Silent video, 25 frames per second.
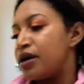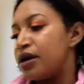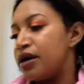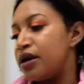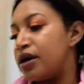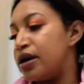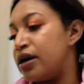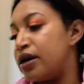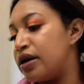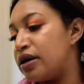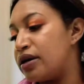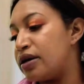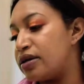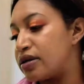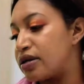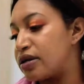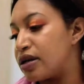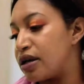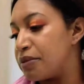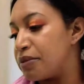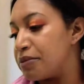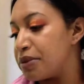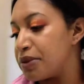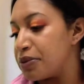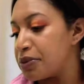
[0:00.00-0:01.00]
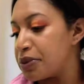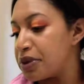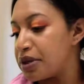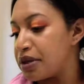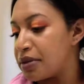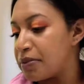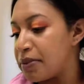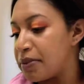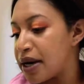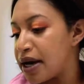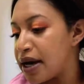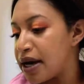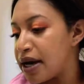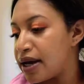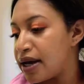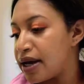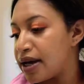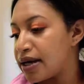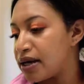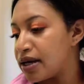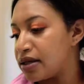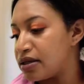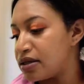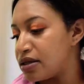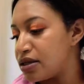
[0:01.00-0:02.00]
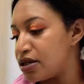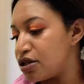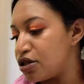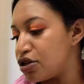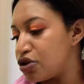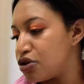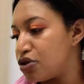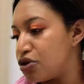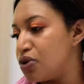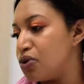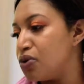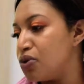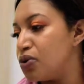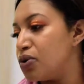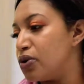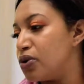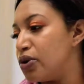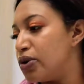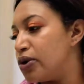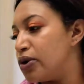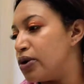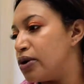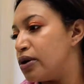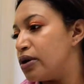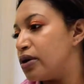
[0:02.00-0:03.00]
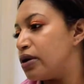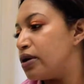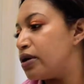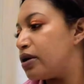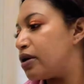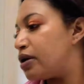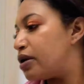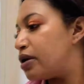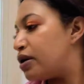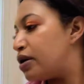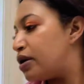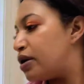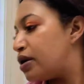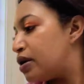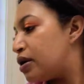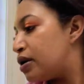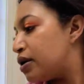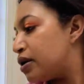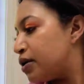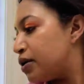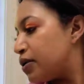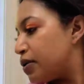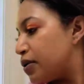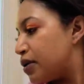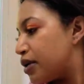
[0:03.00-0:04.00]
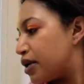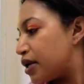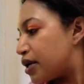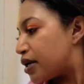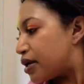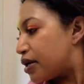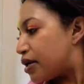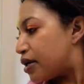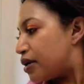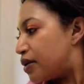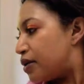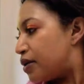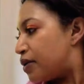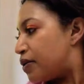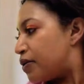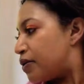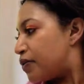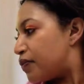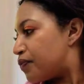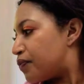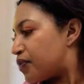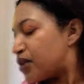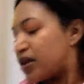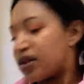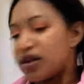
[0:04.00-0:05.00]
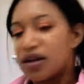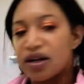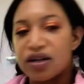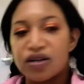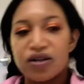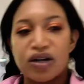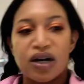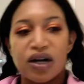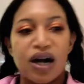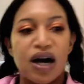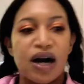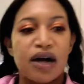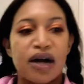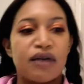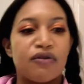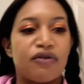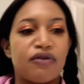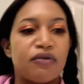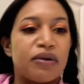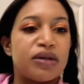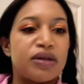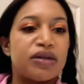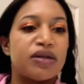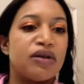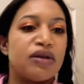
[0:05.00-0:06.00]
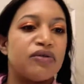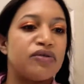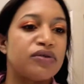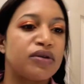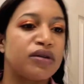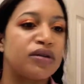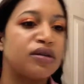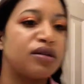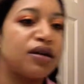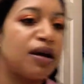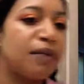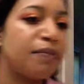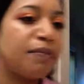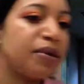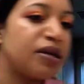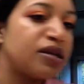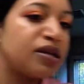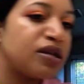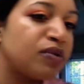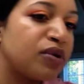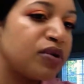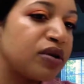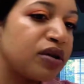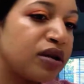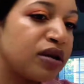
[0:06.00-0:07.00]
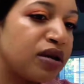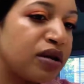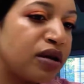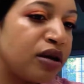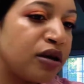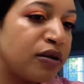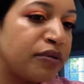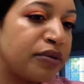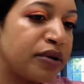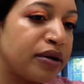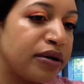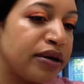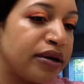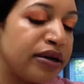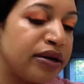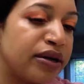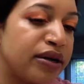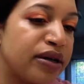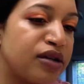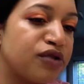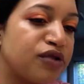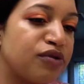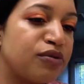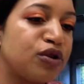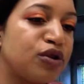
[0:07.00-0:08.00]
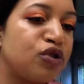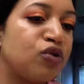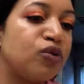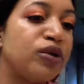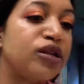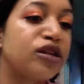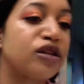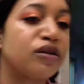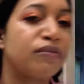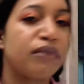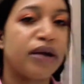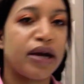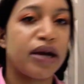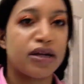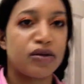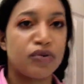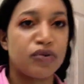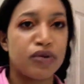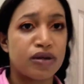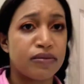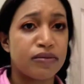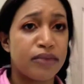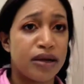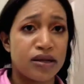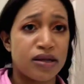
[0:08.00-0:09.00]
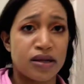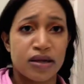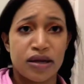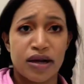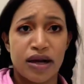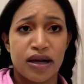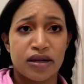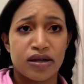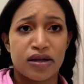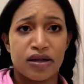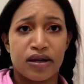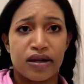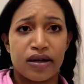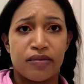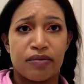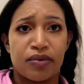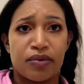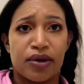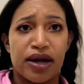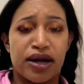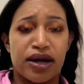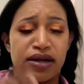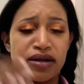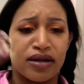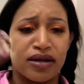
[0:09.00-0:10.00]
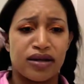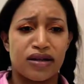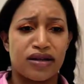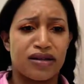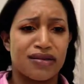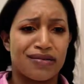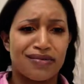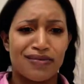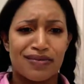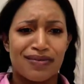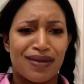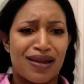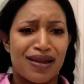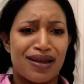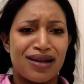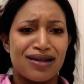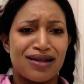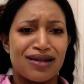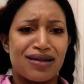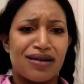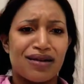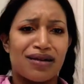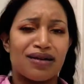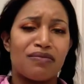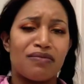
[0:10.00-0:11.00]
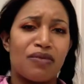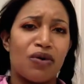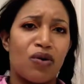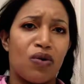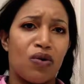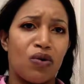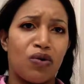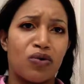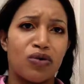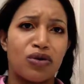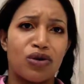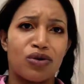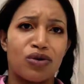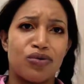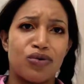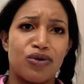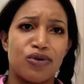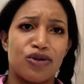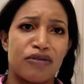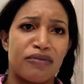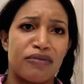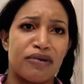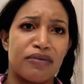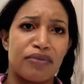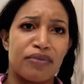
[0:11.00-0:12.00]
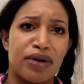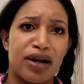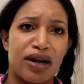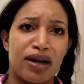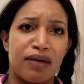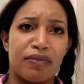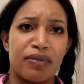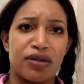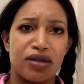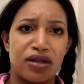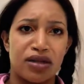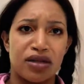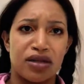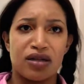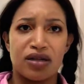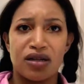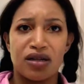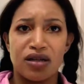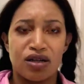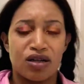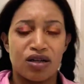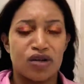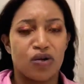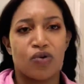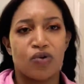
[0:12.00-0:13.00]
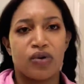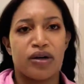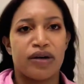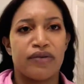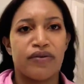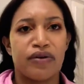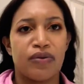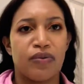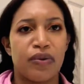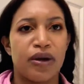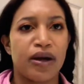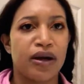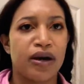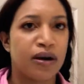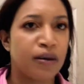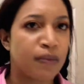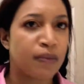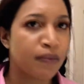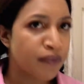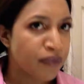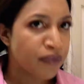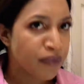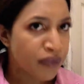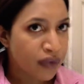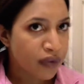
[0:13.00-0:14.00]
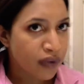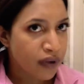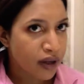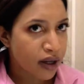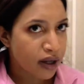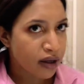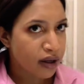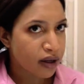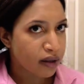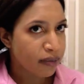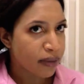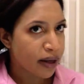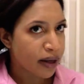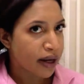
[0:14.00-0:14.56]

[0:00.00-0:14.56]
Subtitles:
it's gonna be really bad. I got this tool. Where'd it go? I think I tried to hide it from myself, so I stopped messing with it. Oh, no, here it is, from Tweezerman. Tweezerman's an excellent brand. Like this, I think it's like some old school German brand, but it's sold everywhere. God, look at my